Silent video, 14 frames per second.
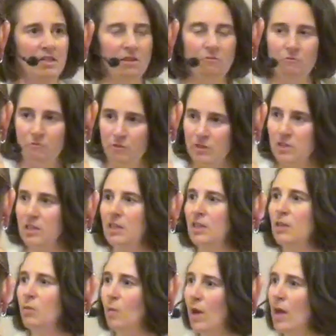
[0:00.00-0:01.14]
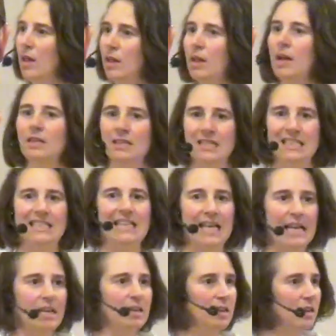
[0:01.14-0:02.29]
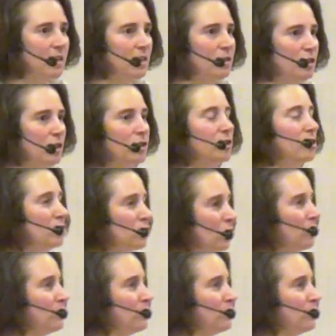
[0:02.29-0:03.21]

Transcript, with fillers: than physically well and insane. Just in